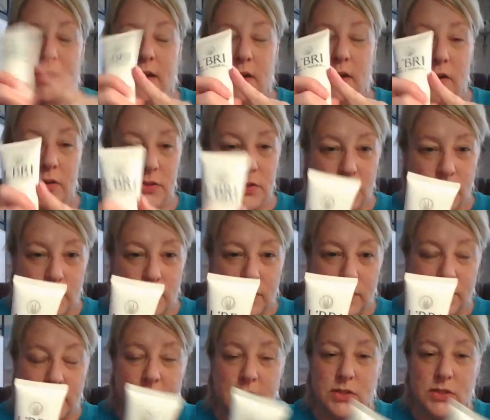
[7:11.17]
It also
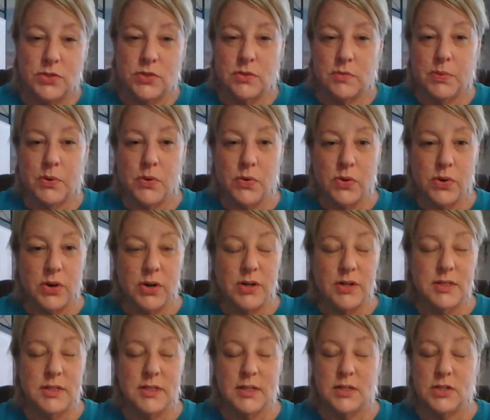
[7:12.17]
refines your
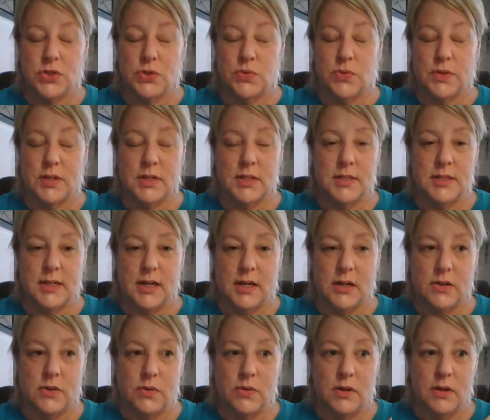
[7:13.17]
pores. It shrinks
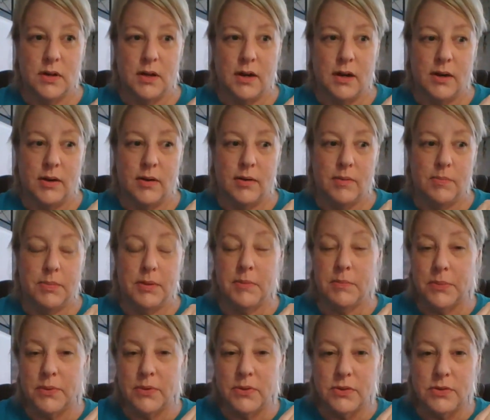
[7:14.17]
down uh,
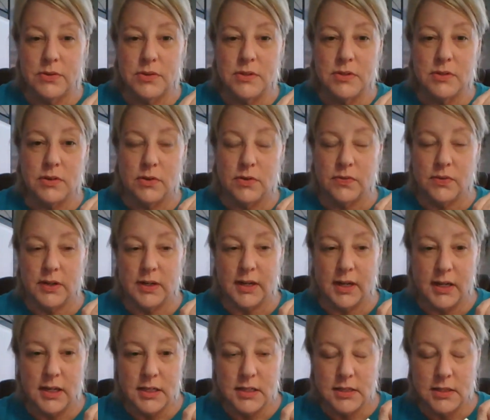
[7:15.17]
pimples
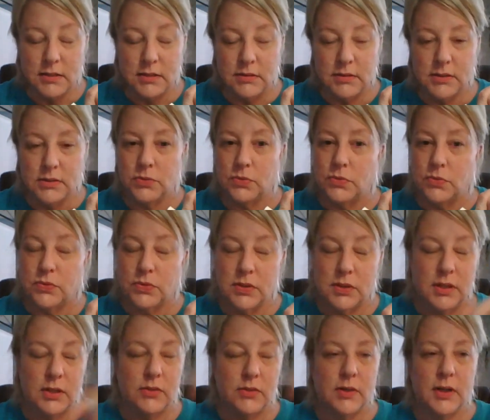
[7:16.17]
overnight. It's
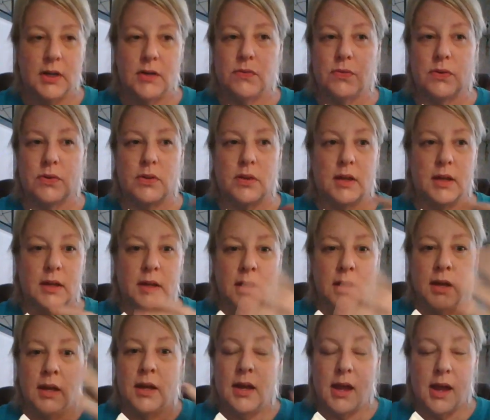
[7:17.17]
really great for like
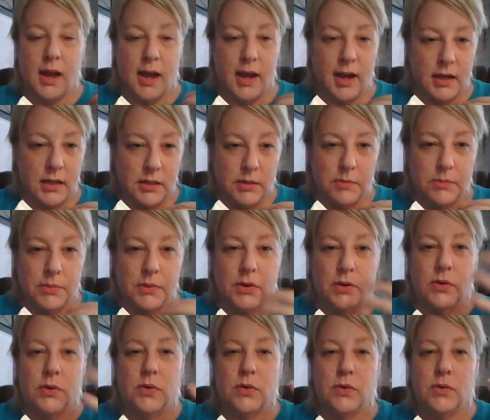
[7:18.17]
acne
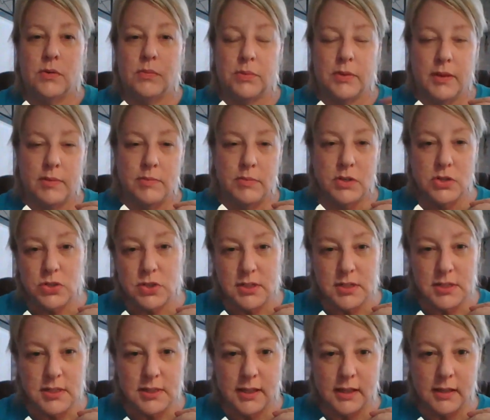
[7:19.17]
prone, blemished
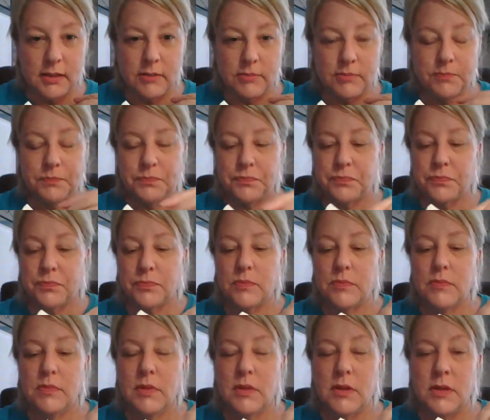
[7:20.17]
skin.
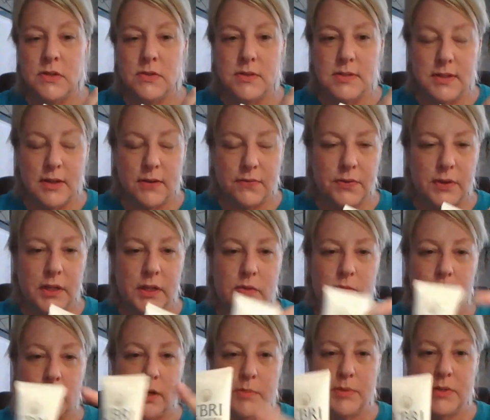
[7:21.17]
You
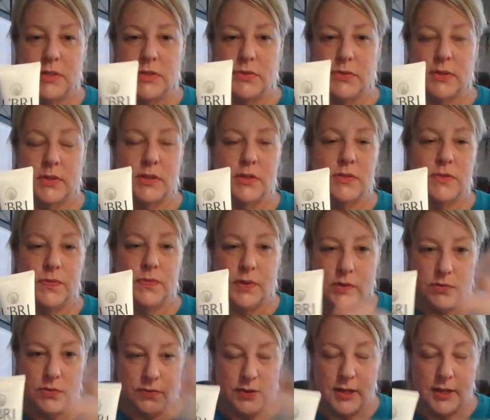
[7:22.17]
definitely want to be doing this
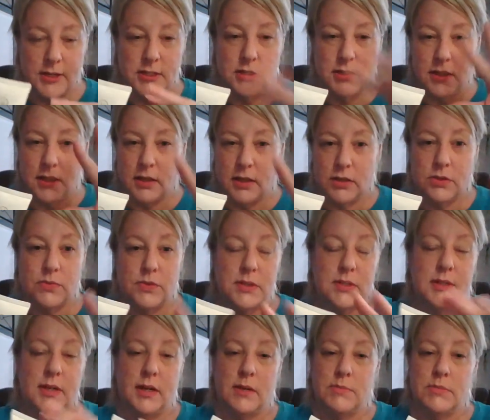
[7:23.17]
full face like
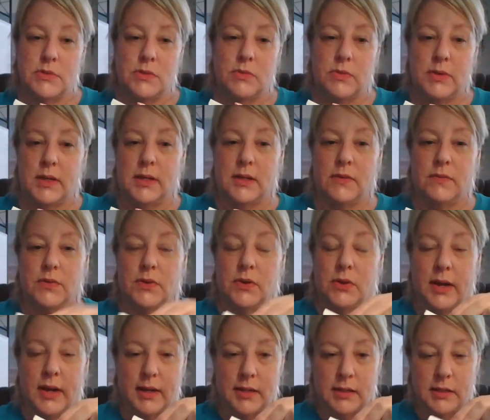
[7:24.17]
three times a week if
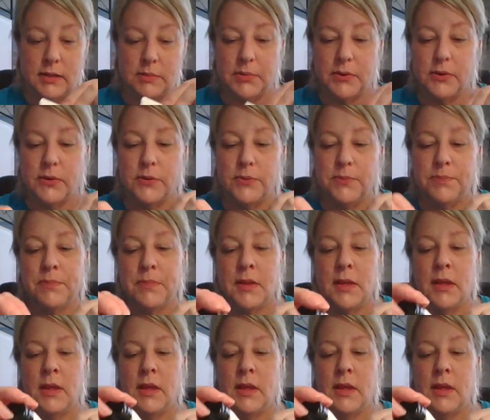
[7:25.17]
you're acne prone.